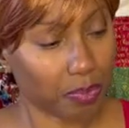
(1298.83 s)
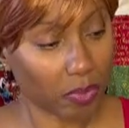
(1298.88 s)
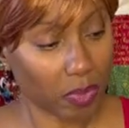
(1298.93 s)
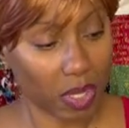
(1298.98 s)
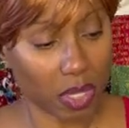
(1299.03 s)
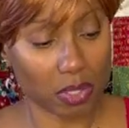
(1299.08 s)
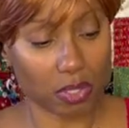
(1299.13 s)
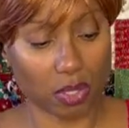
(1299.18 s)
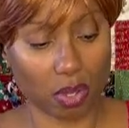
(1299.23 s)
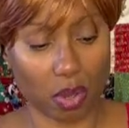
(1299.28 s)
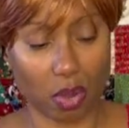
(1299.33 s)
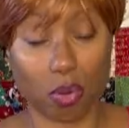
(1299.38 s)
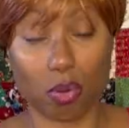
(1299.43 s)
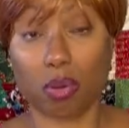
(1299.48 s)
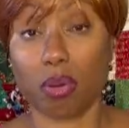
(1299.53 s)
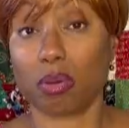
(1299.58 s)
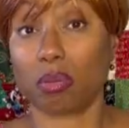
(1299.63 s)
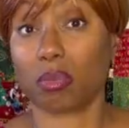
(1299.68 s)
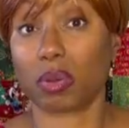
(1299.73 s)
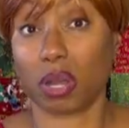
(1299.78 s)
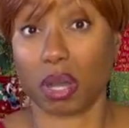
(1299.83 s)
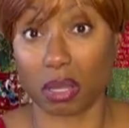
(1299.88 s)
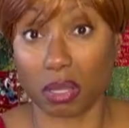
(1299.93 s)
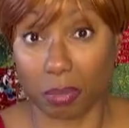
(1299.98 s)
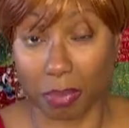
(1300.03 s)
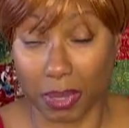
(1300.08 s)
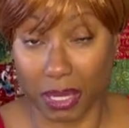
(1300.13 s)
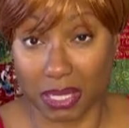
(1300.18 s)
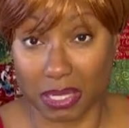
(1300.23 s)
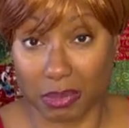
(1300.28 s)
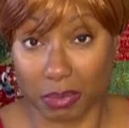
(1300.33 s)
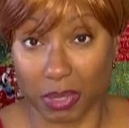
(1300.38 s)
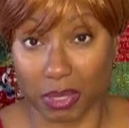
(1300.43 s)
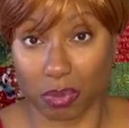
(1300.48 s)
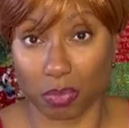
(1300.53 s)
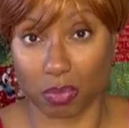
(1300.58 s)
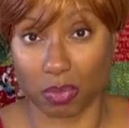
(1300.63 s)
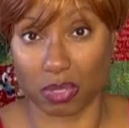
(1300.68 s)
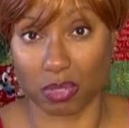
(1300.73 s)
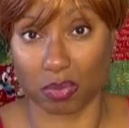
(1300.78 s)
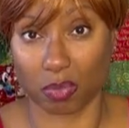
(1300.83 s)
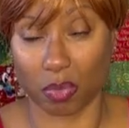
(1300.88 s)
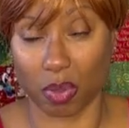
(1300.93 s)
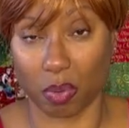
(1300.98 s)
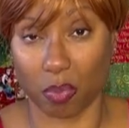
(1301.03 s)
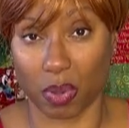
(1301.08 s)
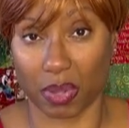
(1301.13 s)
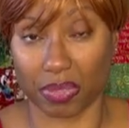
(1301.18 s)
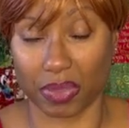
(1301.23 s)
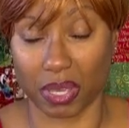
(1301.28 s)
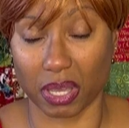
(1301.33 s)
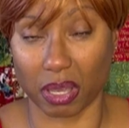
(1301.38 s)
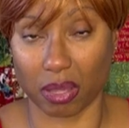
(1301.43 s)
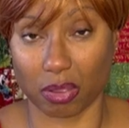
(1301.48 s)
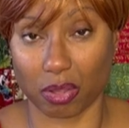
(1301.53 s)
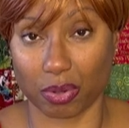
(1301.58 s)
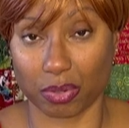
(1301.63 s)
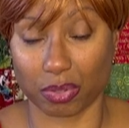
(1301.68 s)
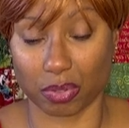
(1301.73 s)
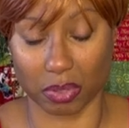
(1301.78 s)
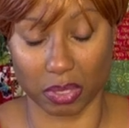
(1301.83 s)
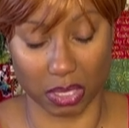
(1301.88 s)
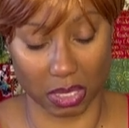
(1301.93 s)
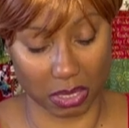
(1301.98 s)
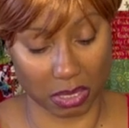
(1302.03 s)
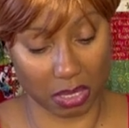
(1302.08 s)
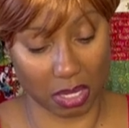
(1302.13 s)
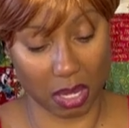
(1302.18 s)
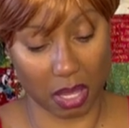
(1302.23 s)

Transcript: So color placement was one thing I learned on this.